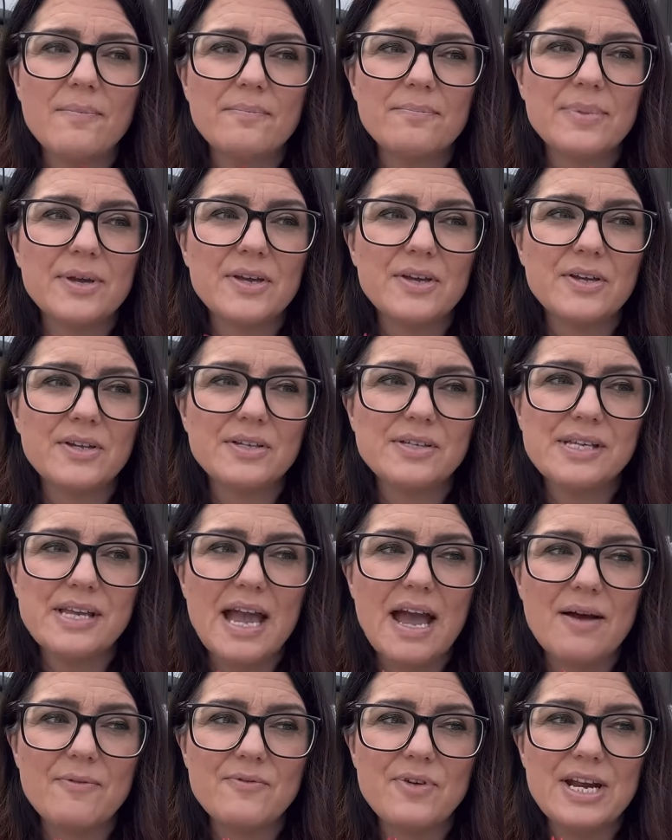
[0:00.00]
because
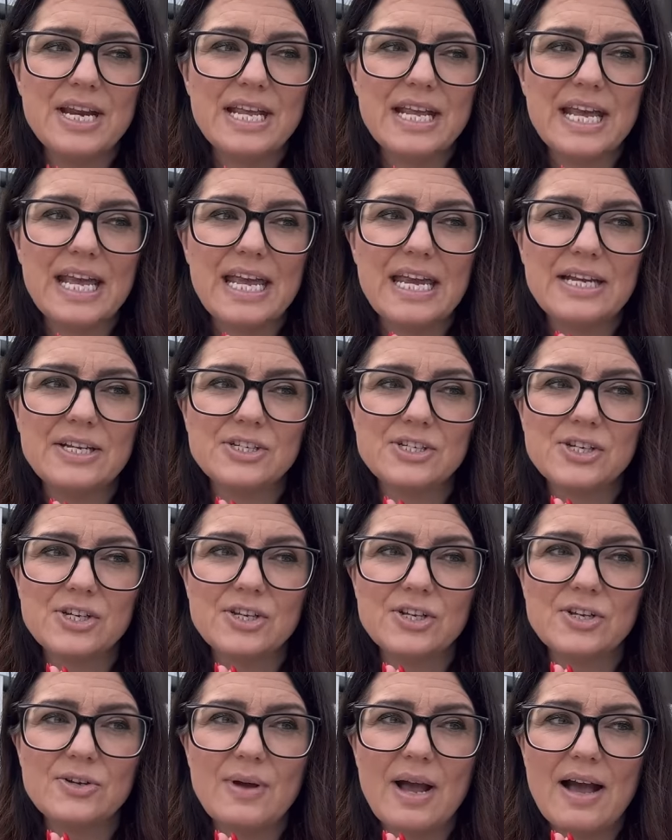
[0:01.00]
yeah, I'm really keen
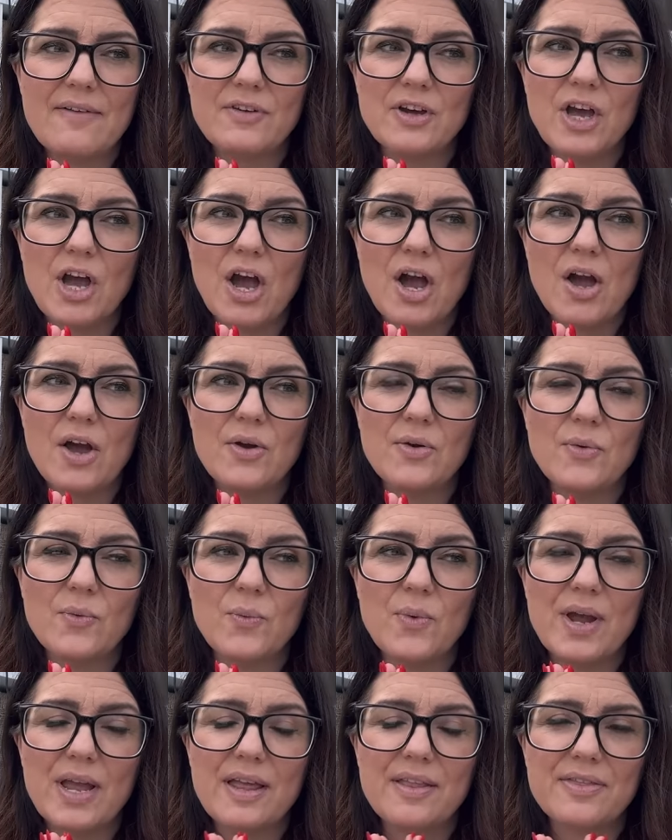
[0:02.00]
to have a go
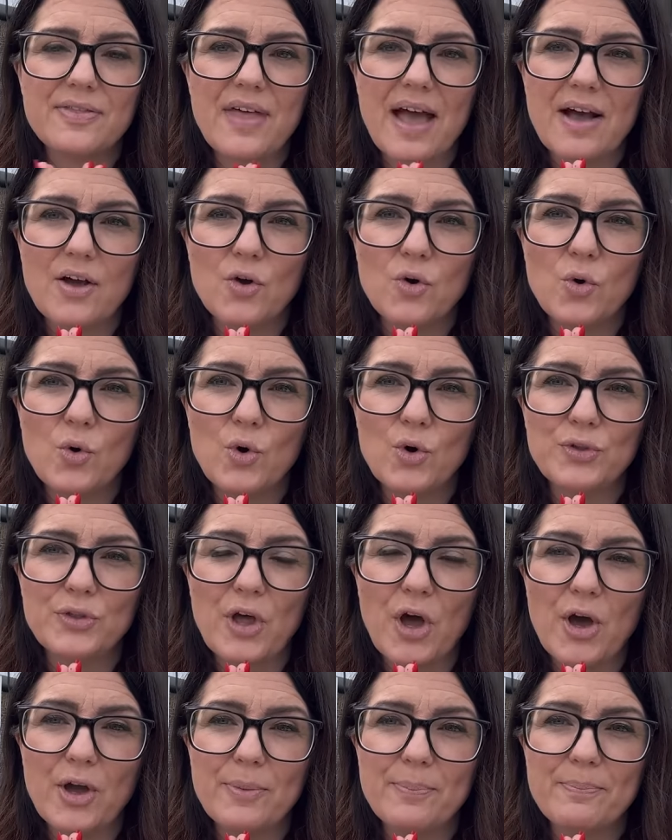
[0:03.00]
with that cord
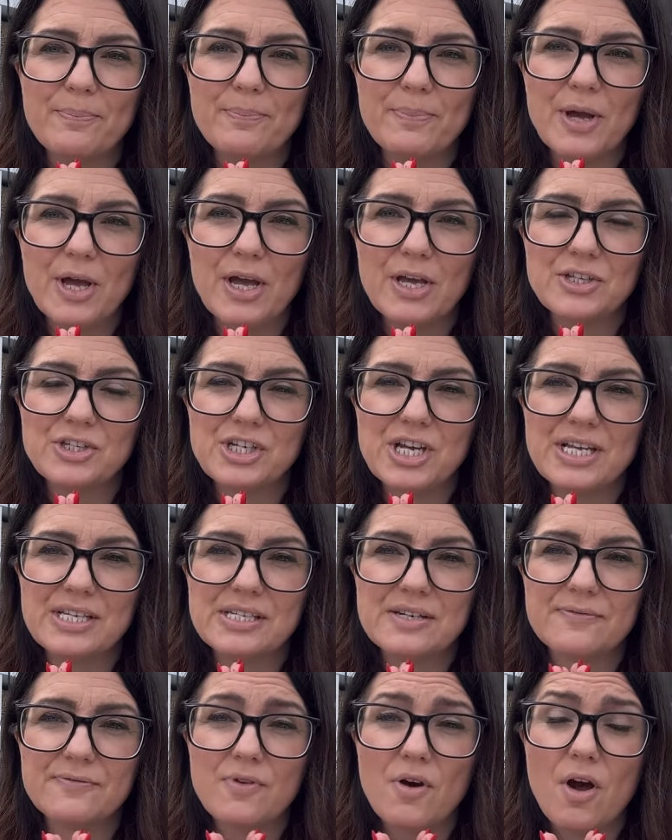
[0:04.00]
that I
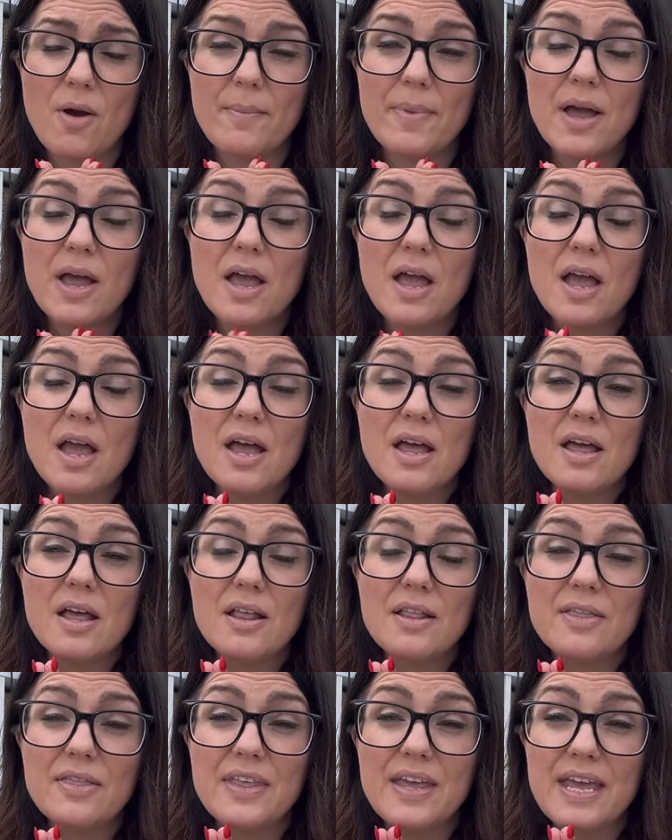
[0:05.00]
purchased from
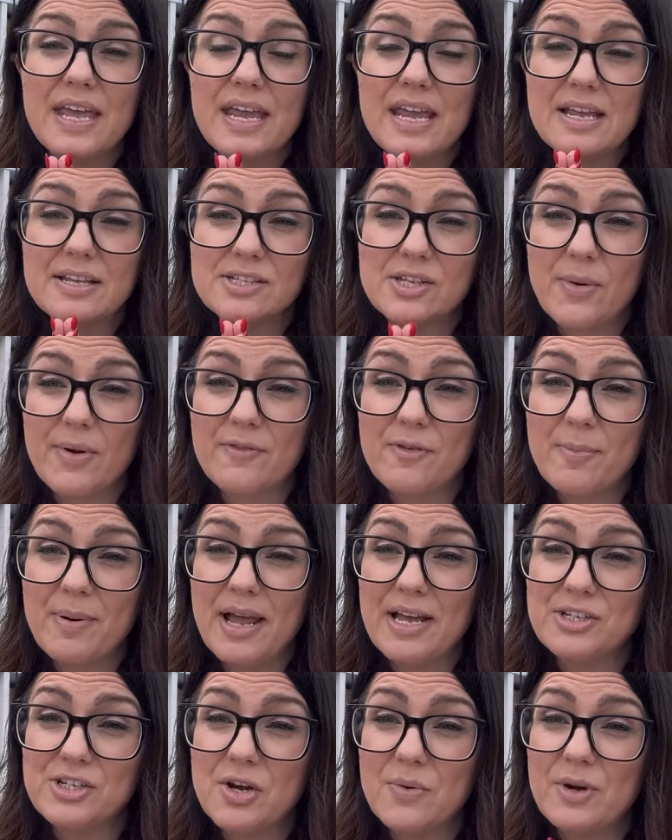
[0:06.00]
the Sewing for
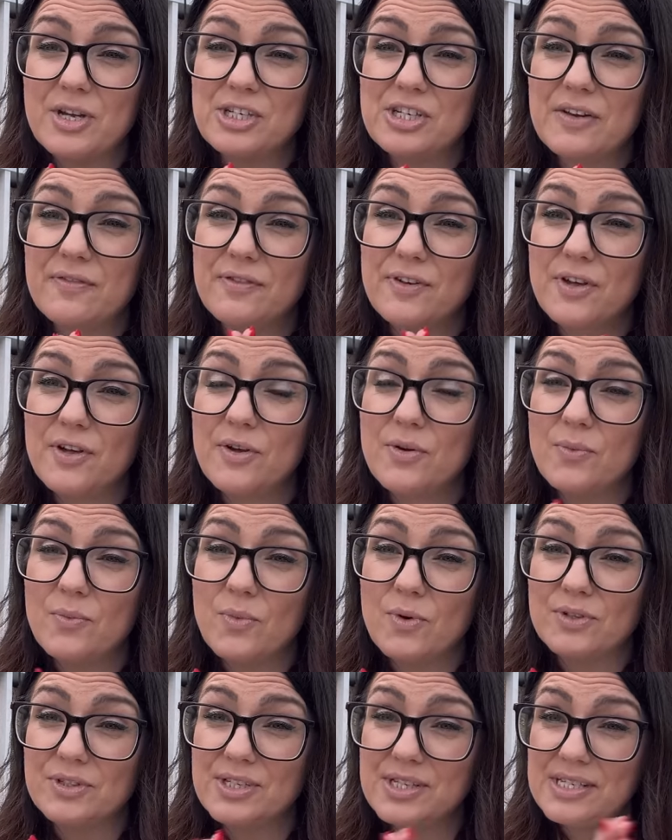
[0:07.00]
Pleasure, which if you
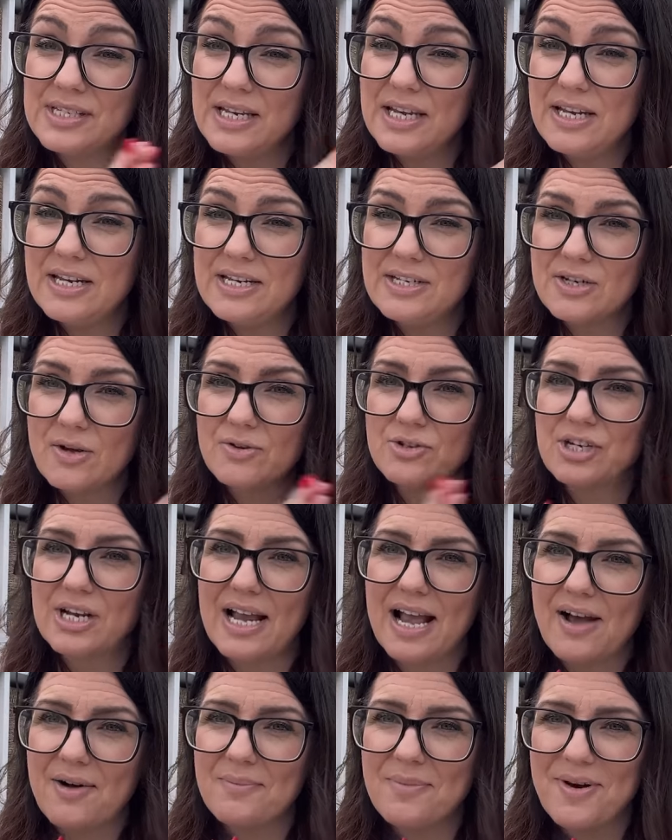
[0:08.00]
want to see, you need to go and
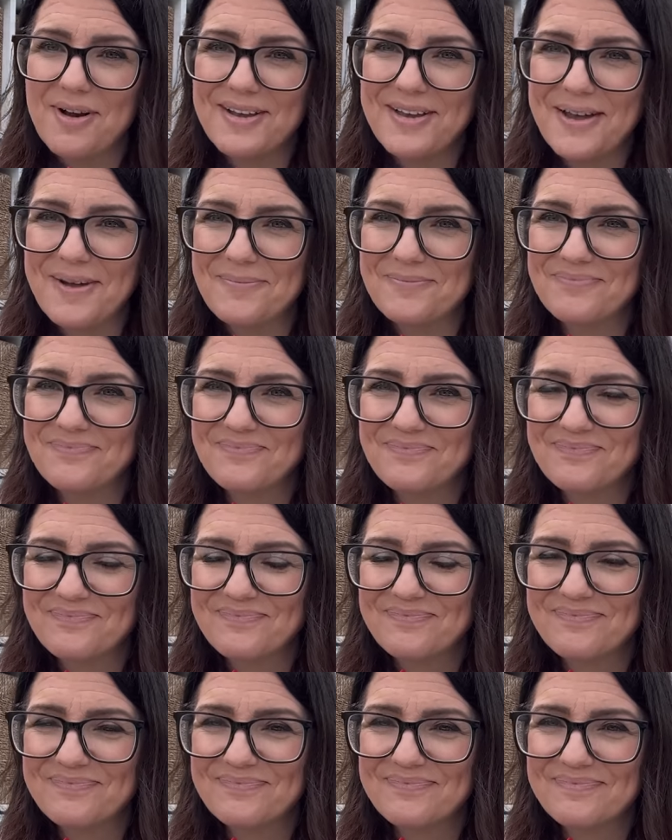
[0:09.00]
check out my
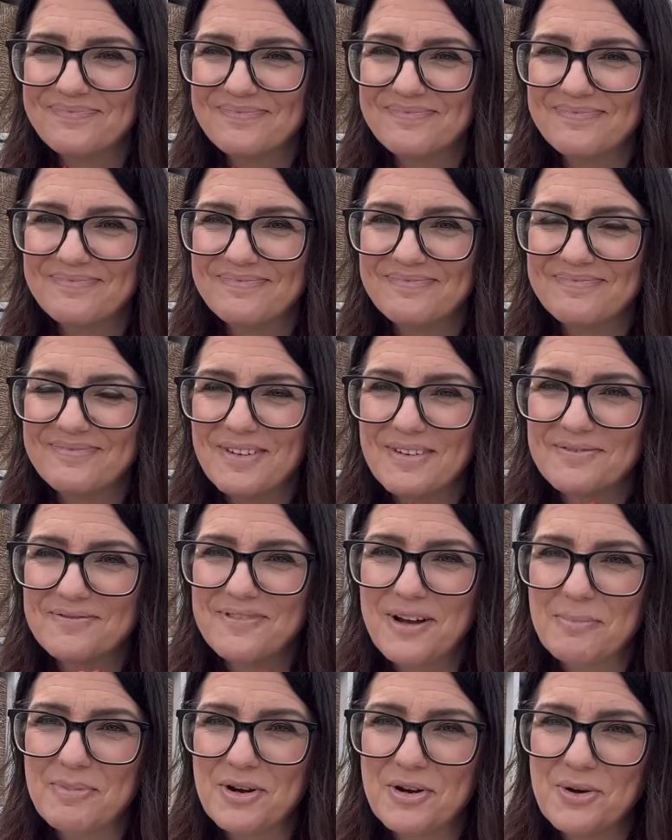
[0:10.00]

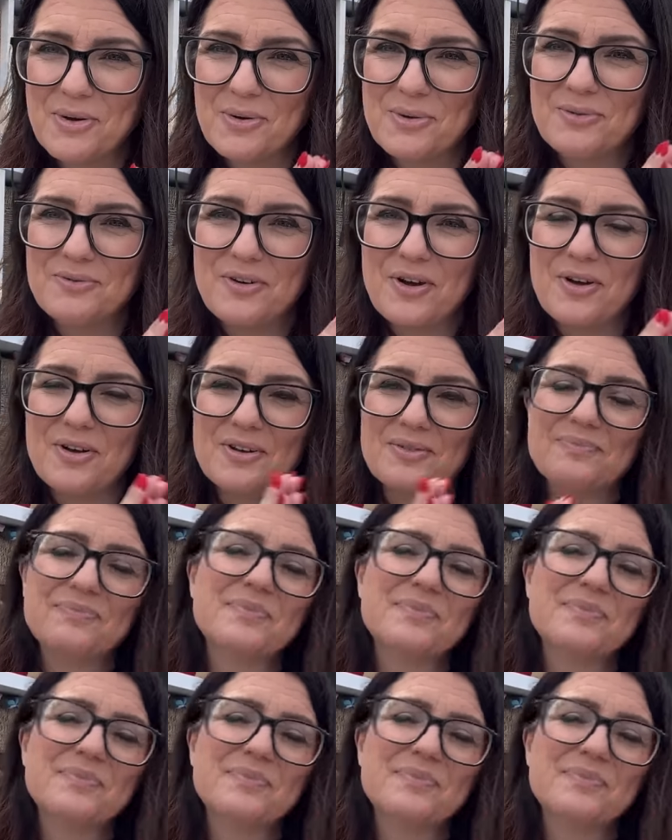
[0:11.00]
fabric haul vlog.